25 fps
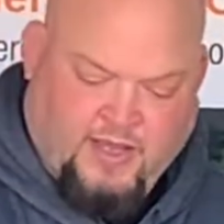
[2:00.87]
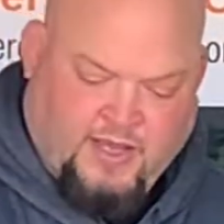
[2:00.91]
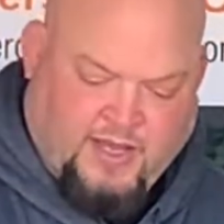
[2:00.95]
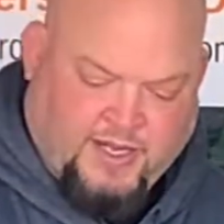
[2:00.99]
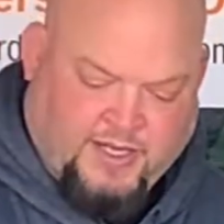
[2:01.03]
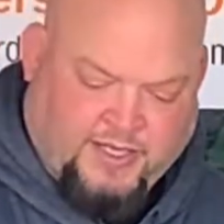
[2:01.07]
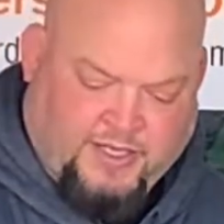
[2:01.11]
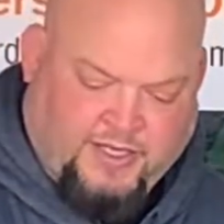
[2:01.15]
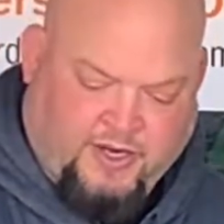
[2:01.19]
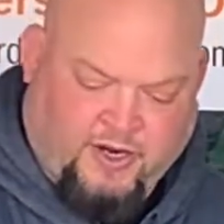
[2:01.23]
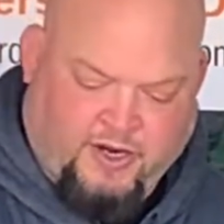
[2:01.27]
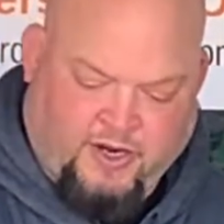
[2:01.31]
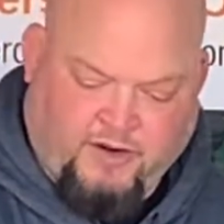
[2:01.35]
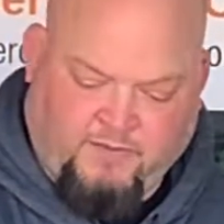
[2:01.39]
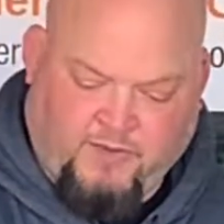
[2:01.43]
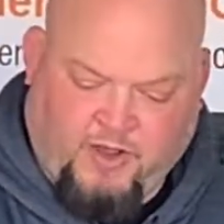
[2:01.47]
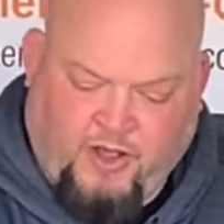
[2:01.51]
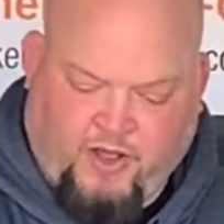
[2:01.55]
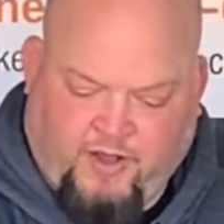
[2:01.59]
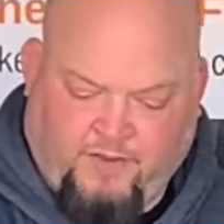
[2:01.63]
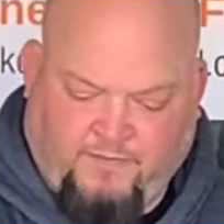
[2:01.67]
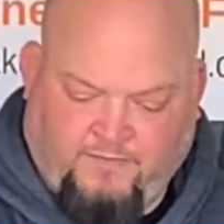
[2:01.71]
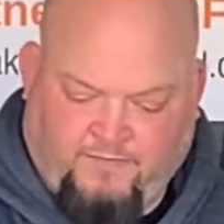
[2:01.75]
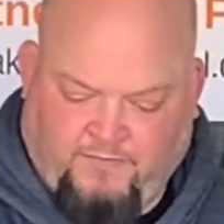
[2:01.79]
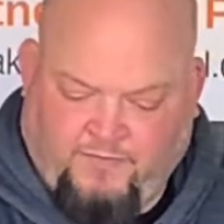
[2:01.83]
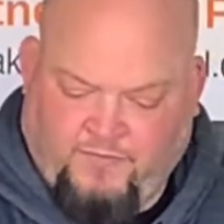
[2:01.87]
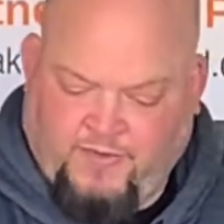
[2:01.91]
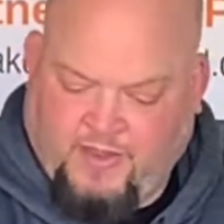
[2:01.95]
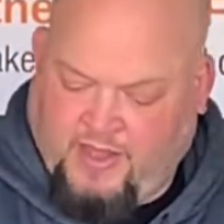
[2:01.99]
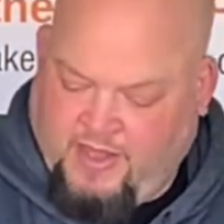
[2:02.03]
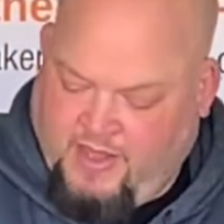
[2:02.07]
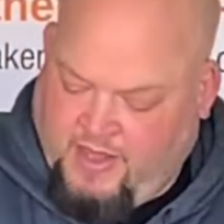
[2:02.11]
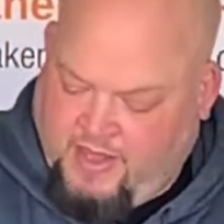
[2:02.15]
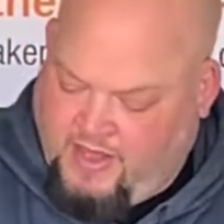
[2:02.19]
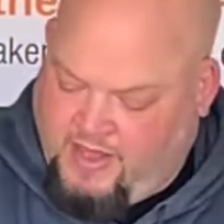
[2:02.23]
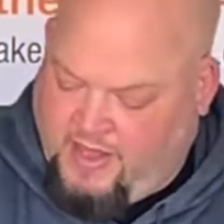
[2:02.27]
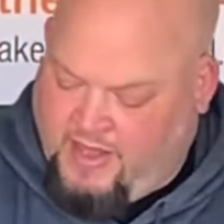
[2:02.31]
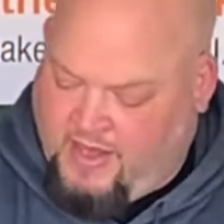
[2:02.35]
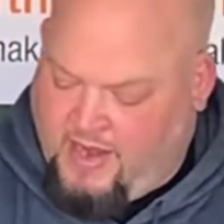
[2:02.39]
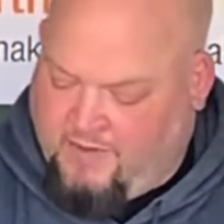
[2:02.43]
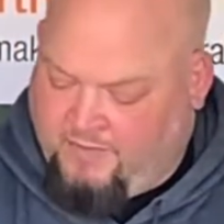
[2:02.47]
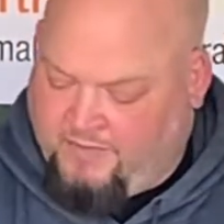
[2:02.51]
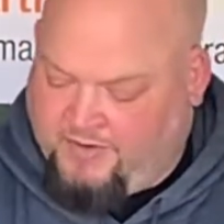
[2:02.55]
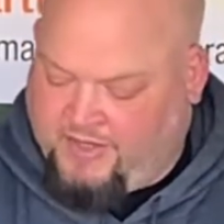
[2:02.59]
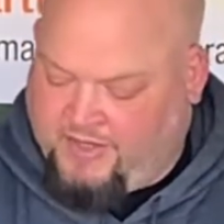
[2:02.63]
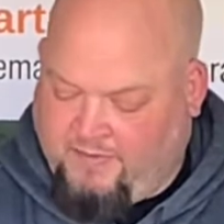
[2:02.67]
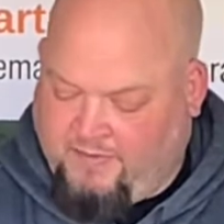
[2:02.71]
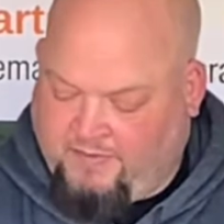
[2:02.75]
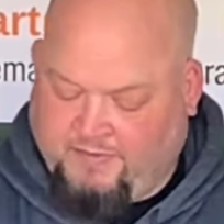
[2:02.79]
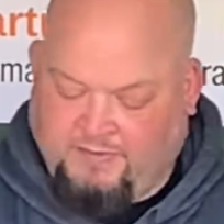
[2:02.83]
Turn them up. And I'm gonna keep
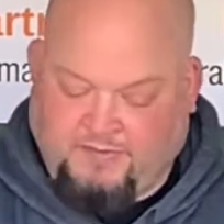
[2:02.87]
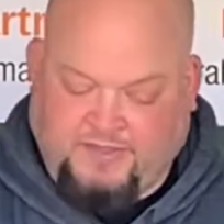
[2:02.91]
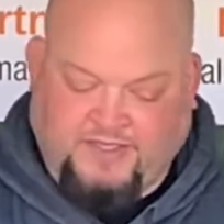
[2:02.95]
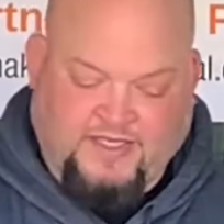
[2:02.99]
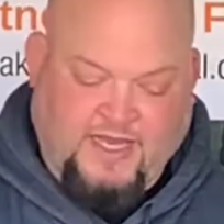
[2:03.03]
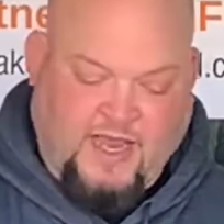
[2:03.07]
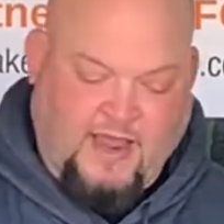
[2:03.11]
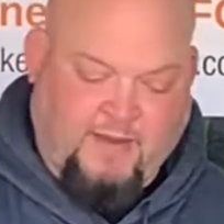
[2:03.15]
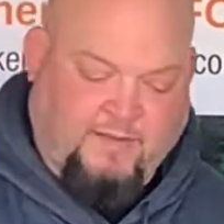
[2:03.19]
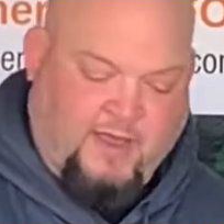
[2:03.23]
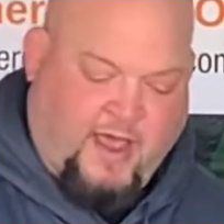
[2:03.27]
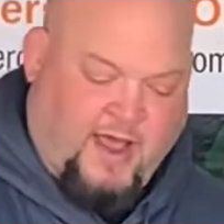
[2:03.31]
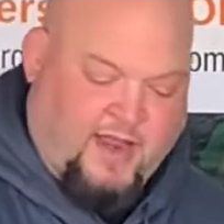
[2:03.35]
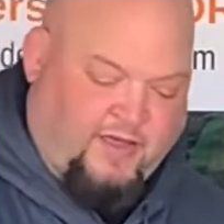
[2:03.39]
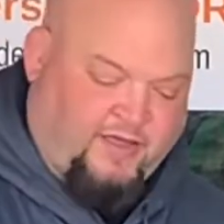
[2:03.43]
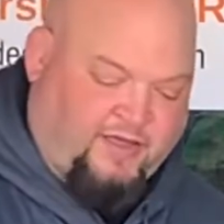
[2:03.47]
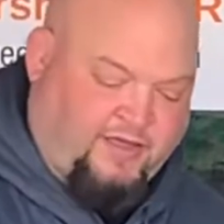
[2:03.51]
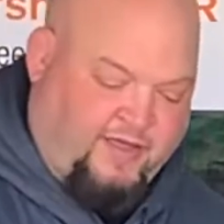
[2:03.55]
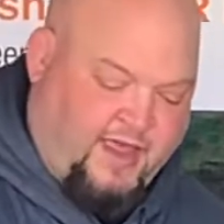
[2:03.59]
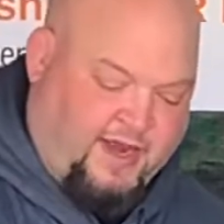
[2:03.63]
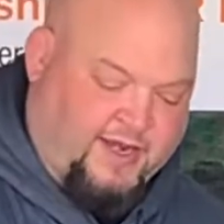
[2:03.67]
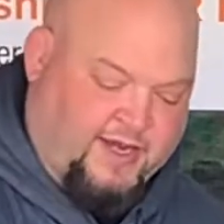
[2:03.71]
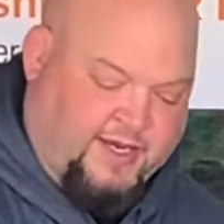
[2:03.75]
same kind of thickness.